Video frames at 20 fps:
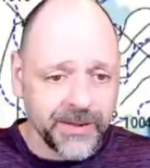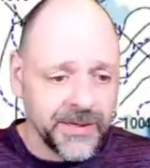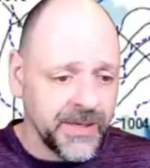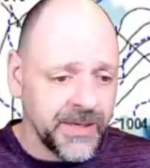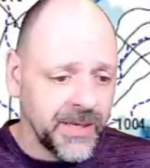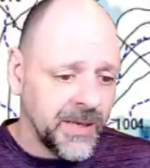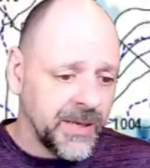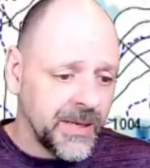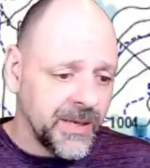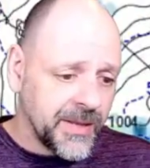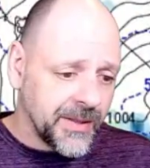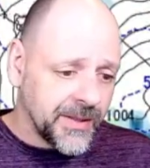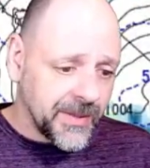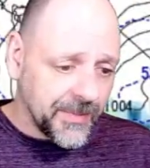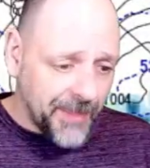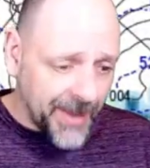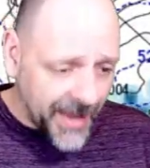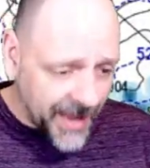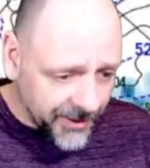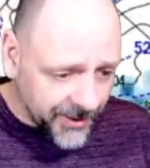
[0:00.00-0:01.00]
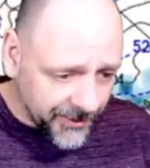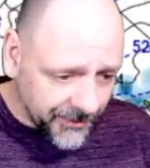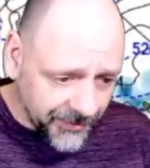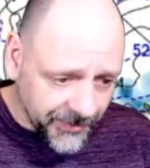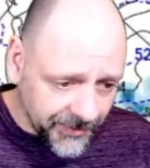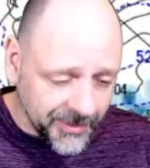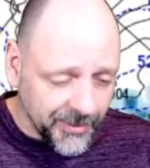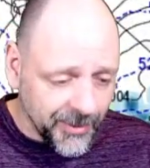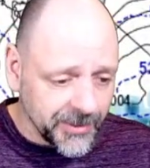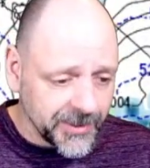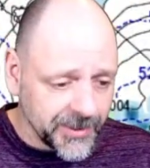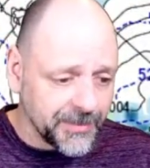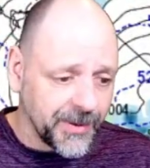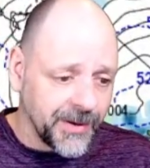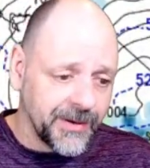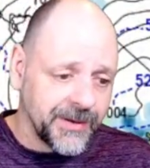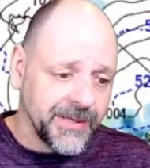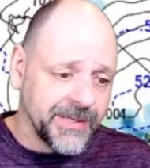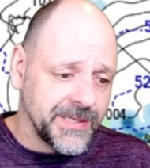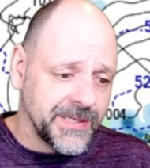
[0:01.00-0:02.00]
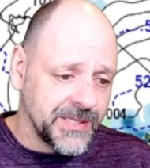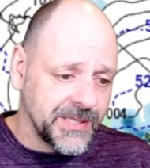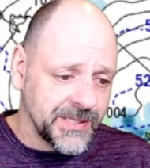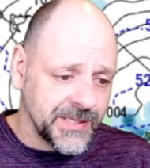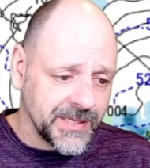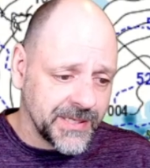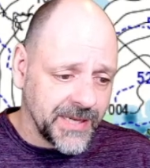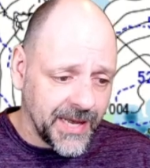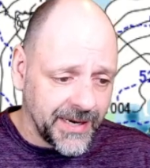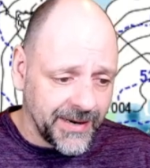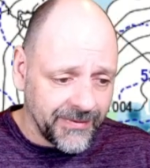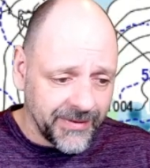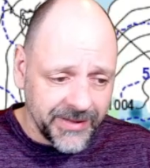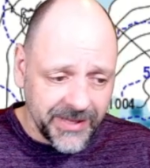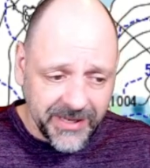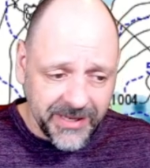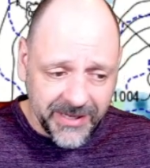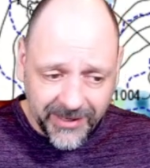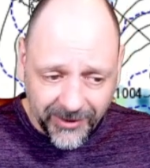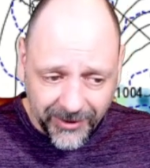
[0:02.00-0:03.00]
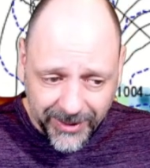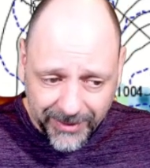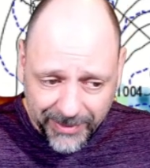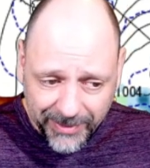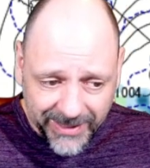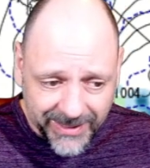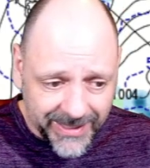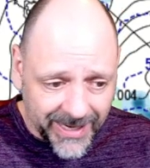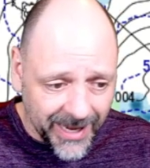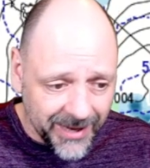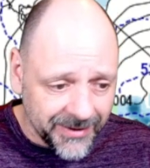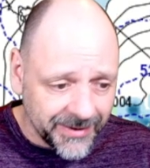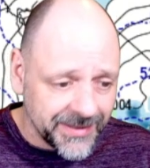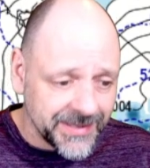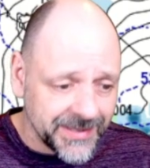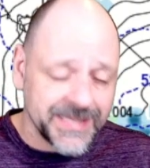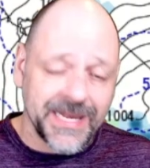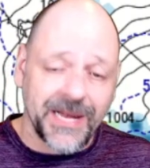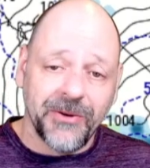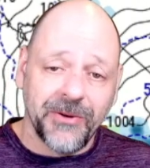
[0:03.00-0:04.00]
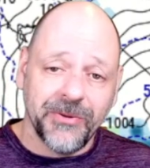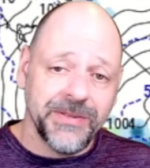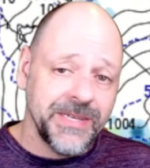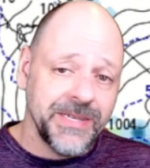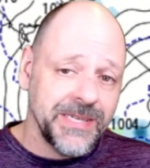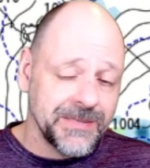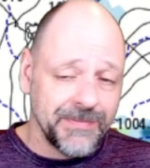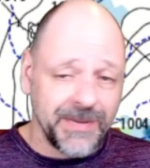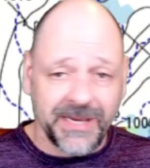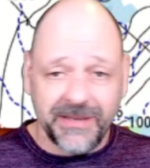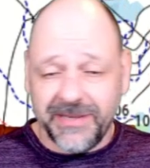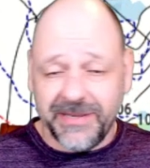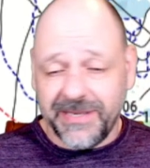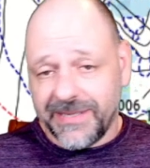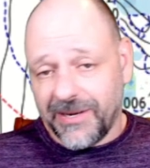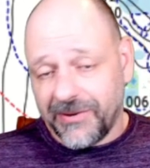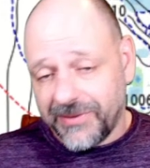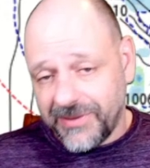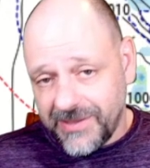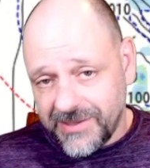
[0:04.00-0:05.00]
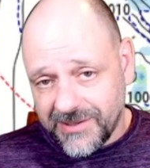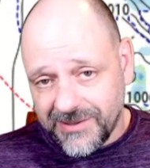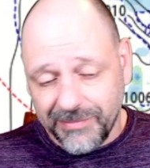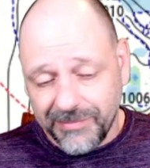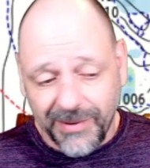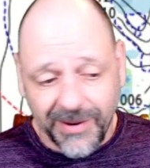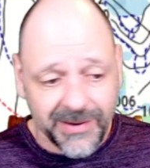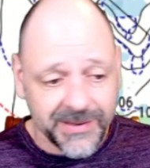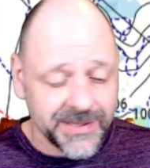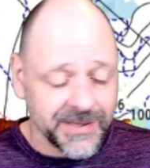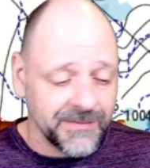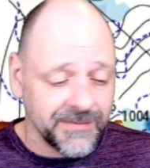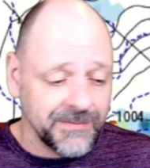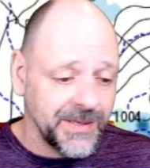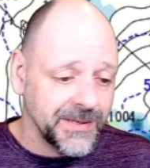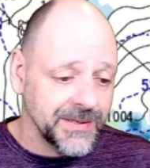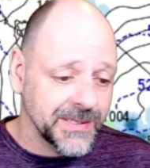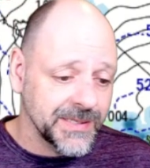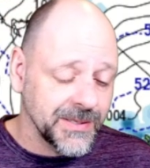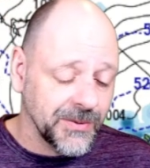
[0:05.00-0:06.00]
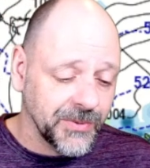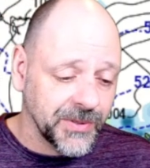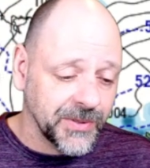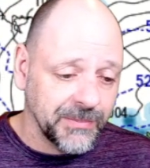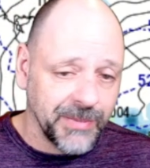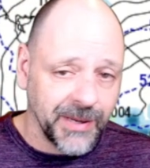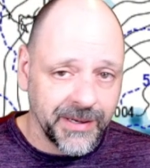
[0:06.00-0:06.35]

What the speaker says: And the pattern, for the most part, is just got everything clipping down to the southeast, mainly southeastern parts of Minnesota.